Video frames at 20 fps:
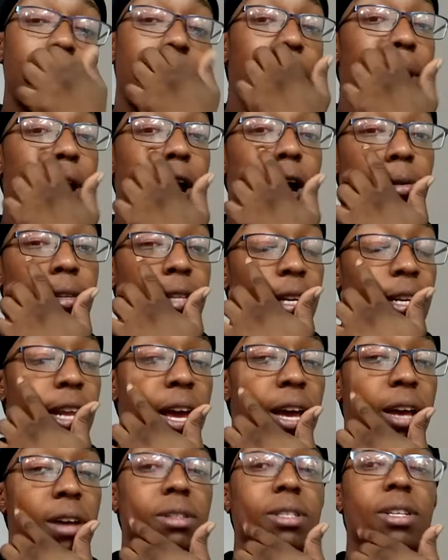though I had my ups and
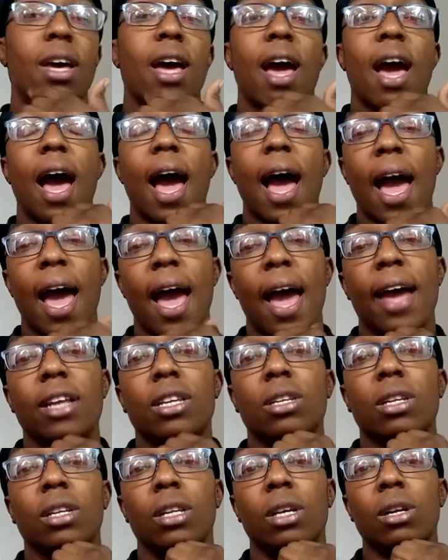downs, I had
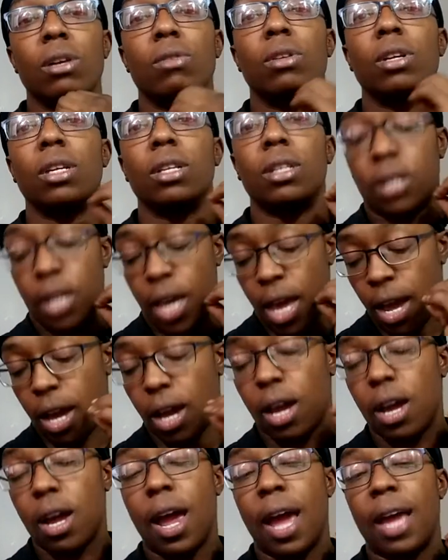to literally take
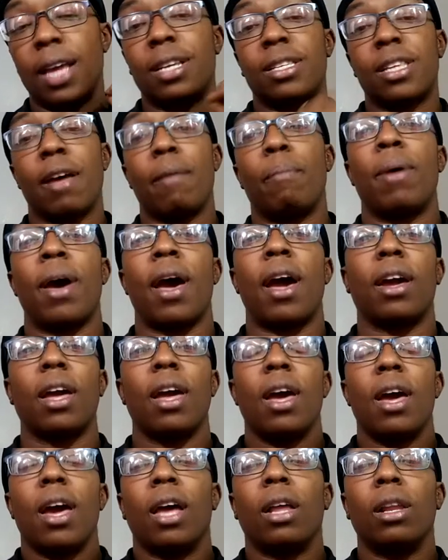a step back
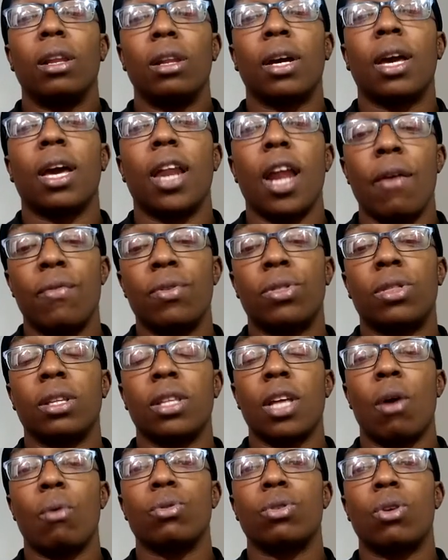and look at everything
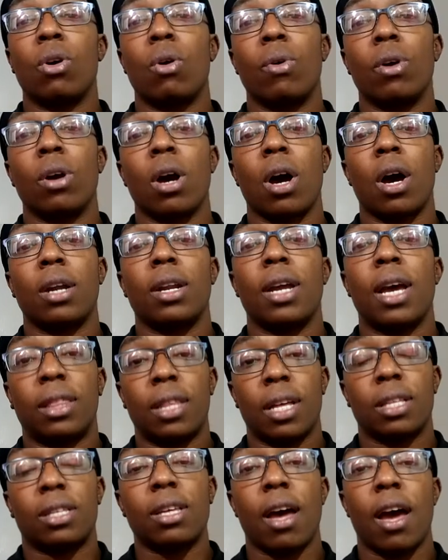that was going on at
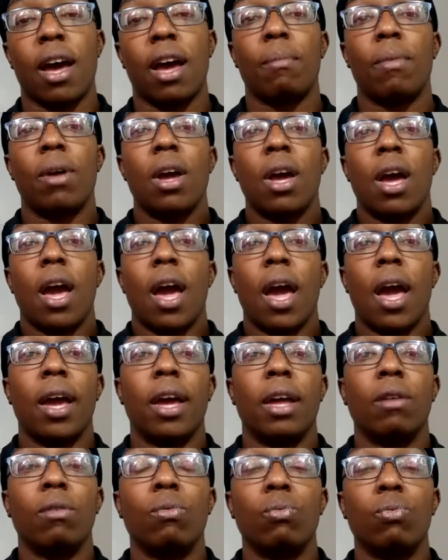that time
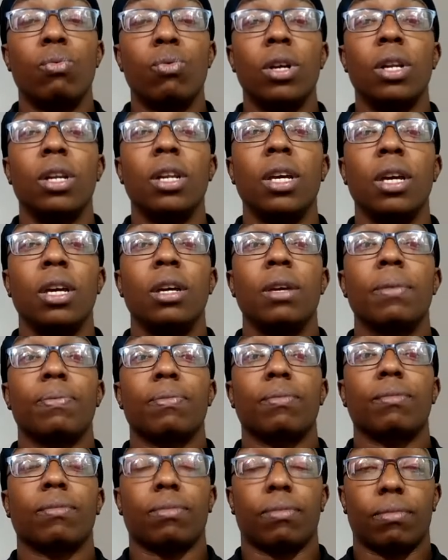and really
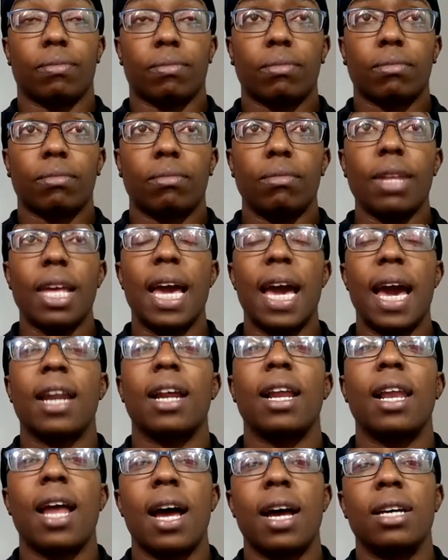
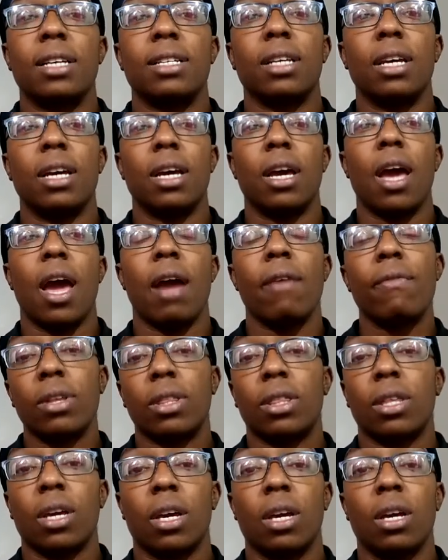analyze
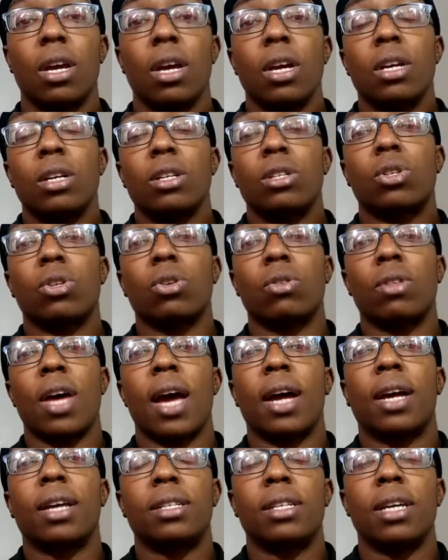everything, so that
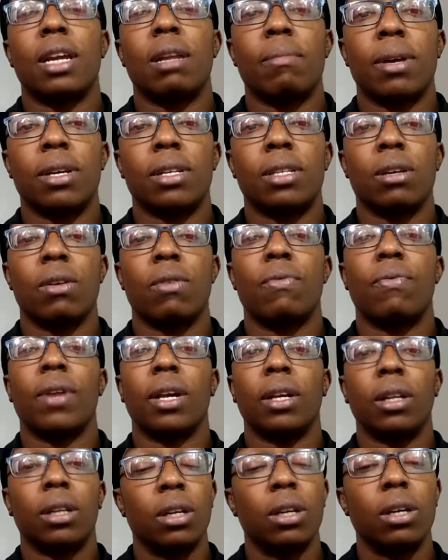I can say to myself,
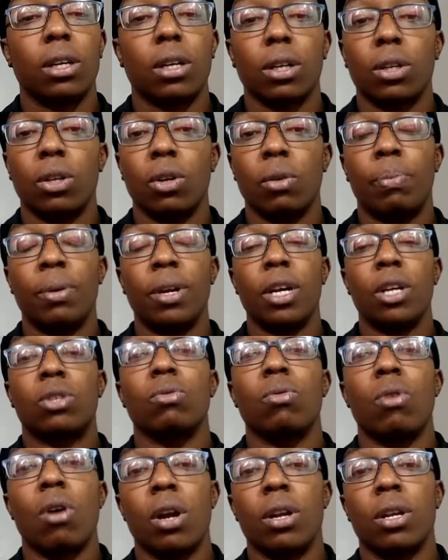like, look, you're being
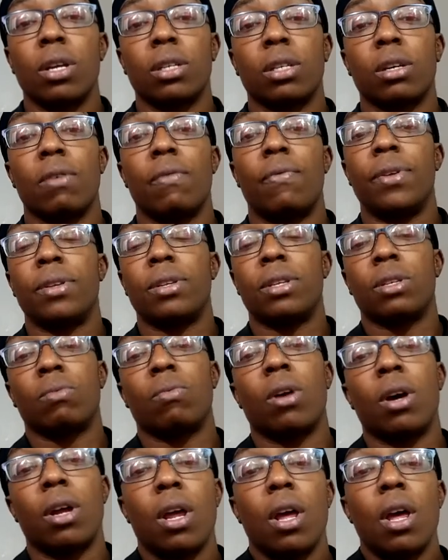too hard on yourself. This is
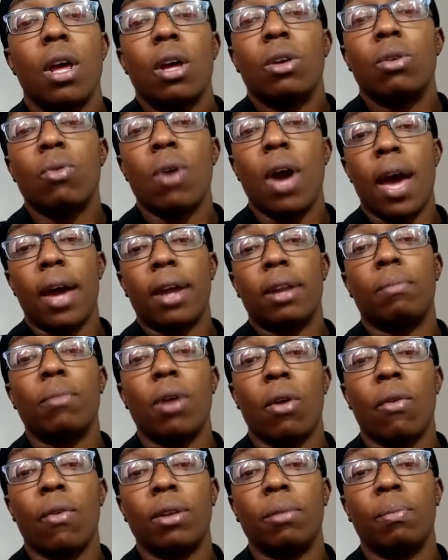what you had
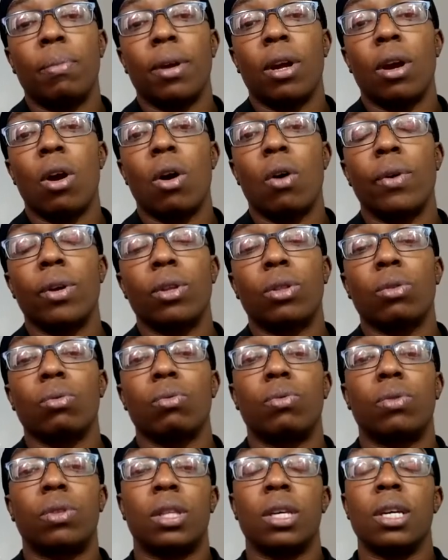already been going
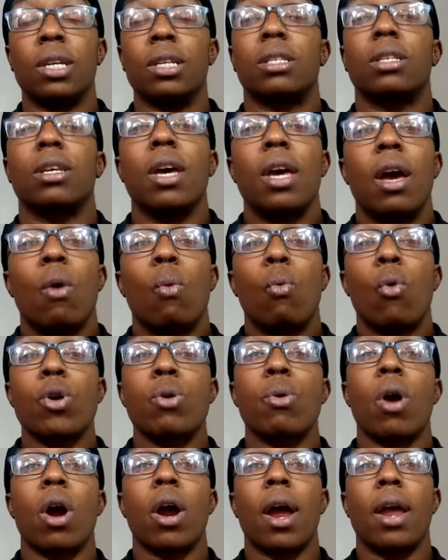through. This, where
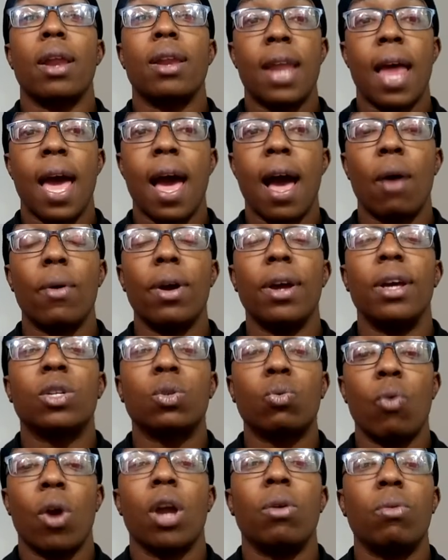you are now,
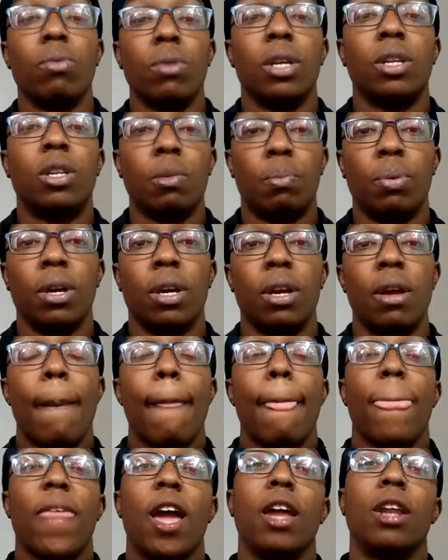is where you need to be,
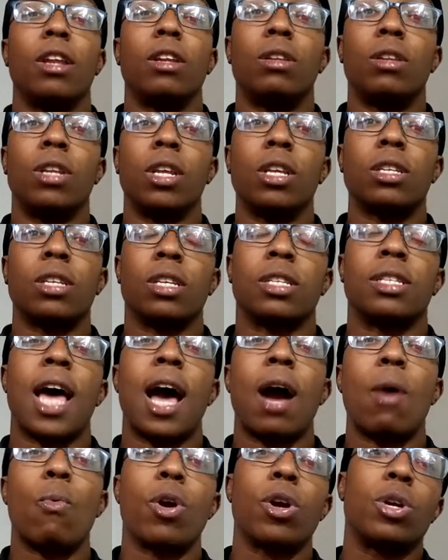and this is
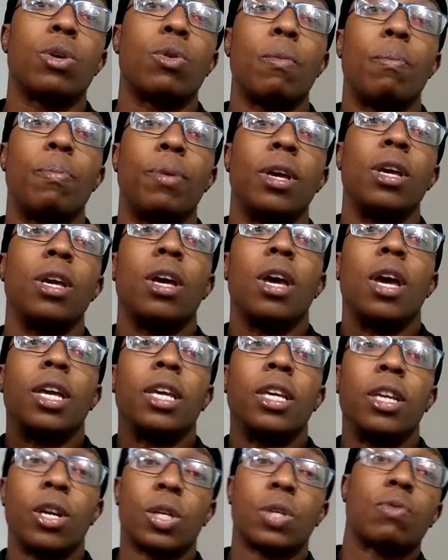not where you will be
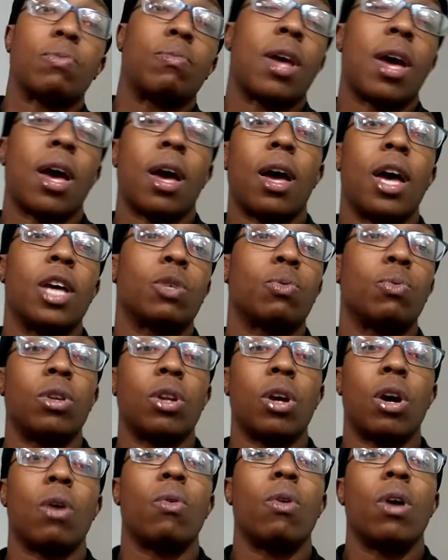years from now. As we
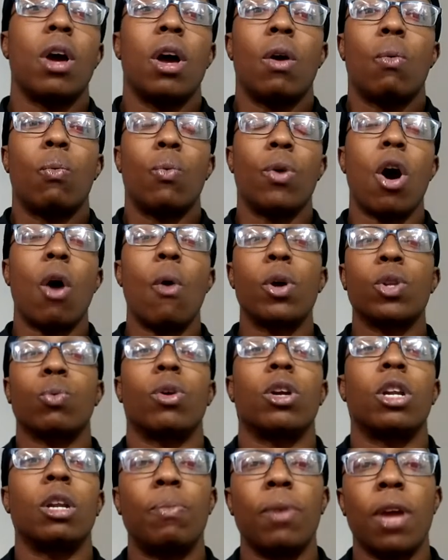know, we always
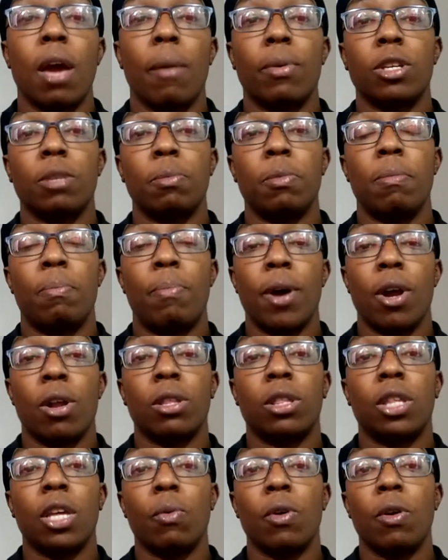want to be able to be
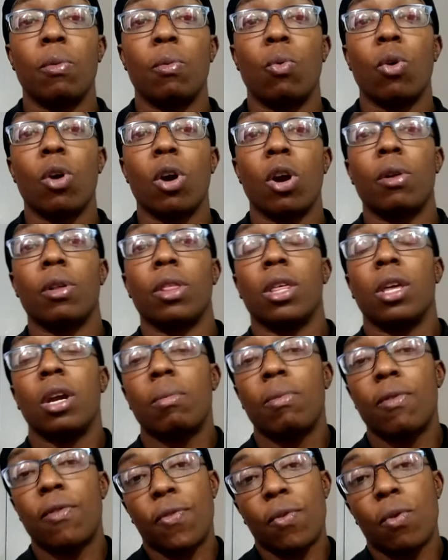better than we were the
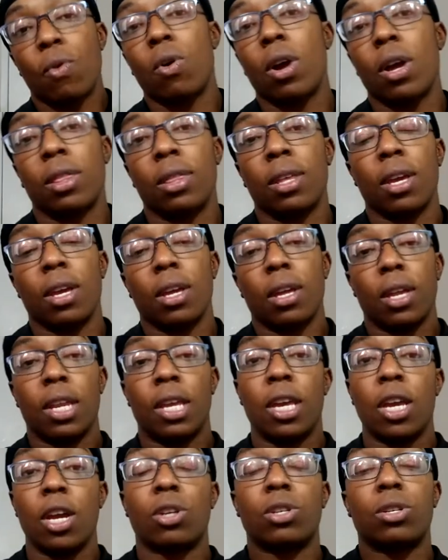year before, and the
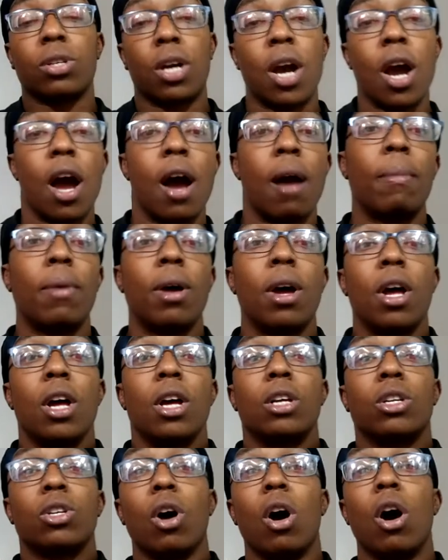year to come
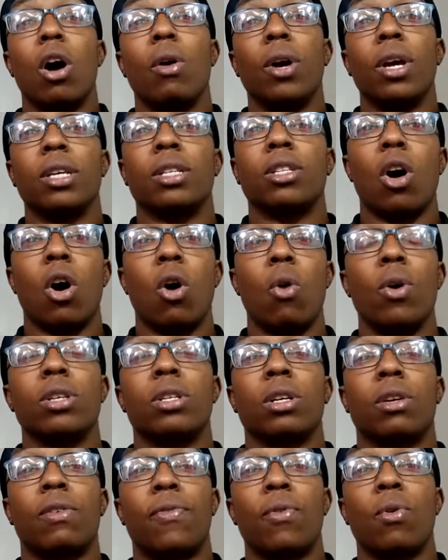to is
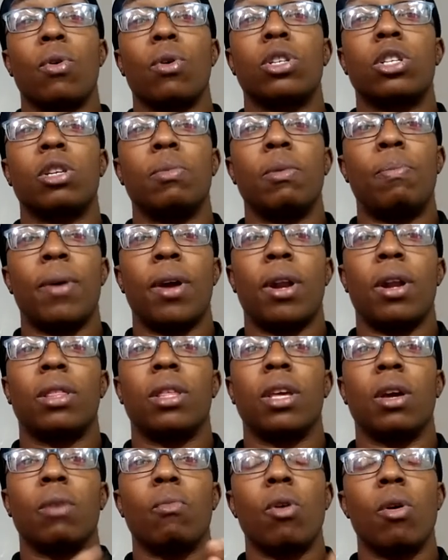always looking forward to be better
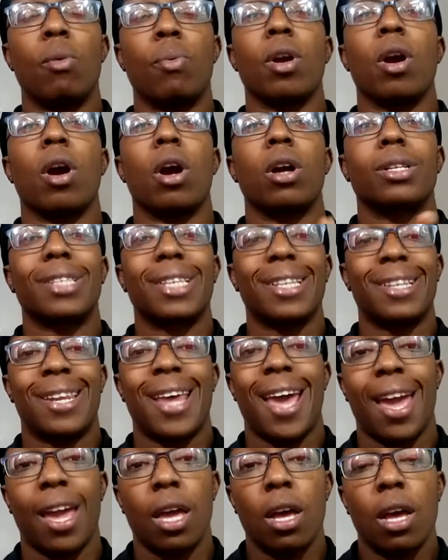than where we are
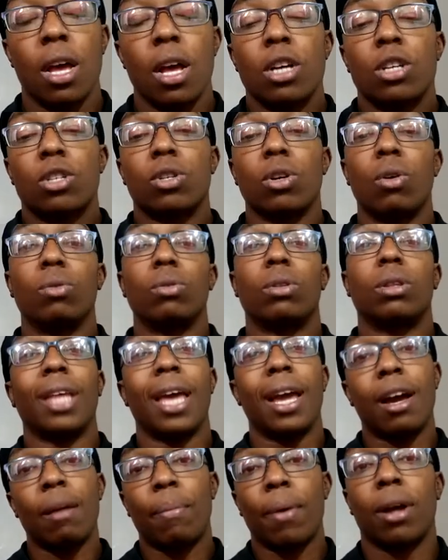today. So
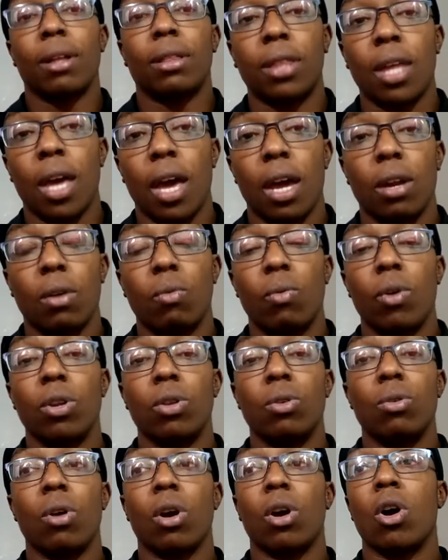think about that
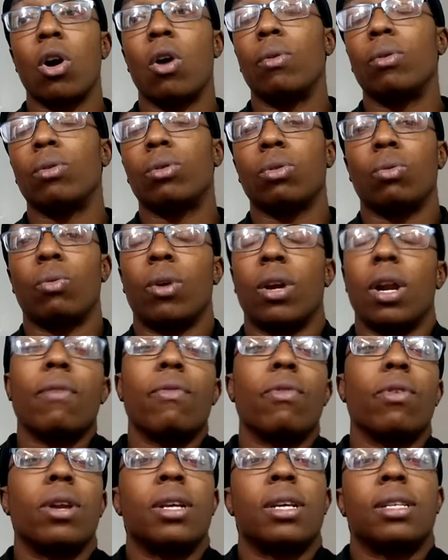when you are going through
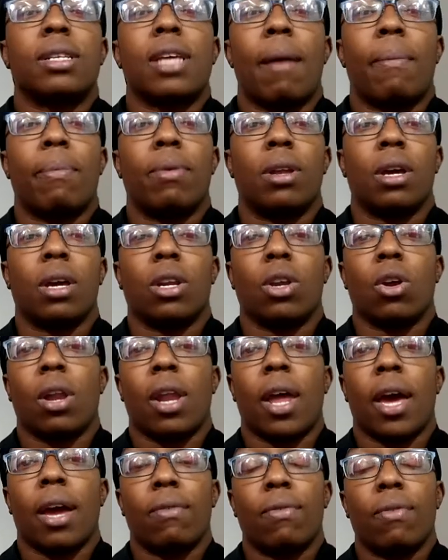whatever it is happening in your
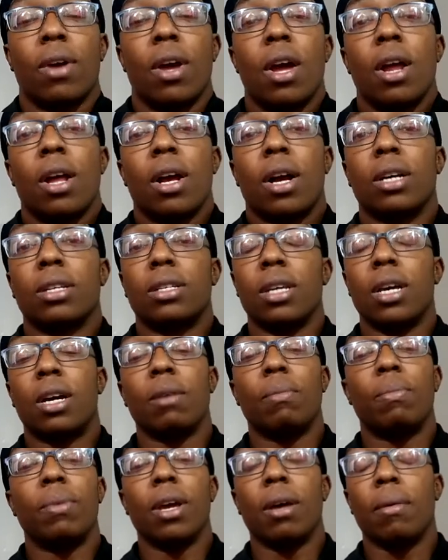life. Because it
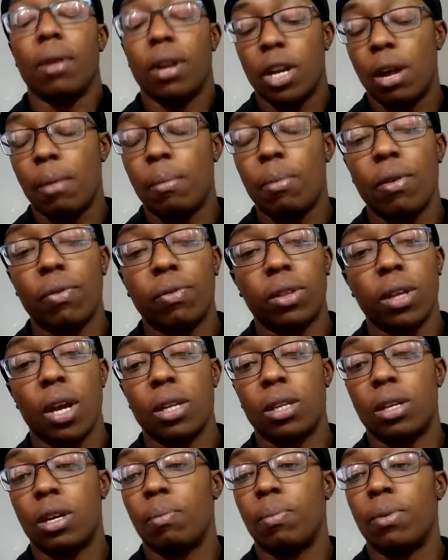could be a number of
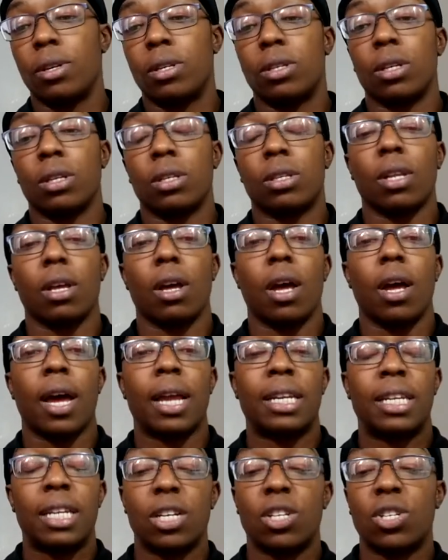things. It could be just
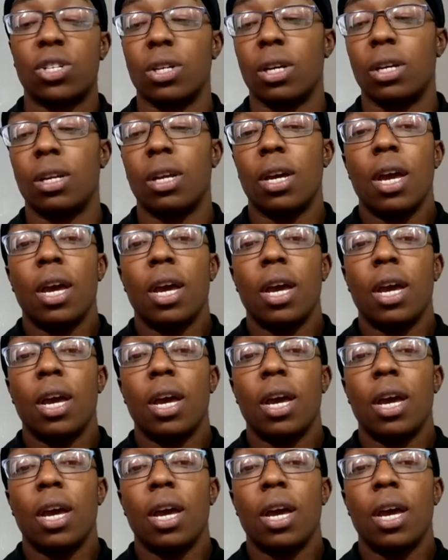addiction.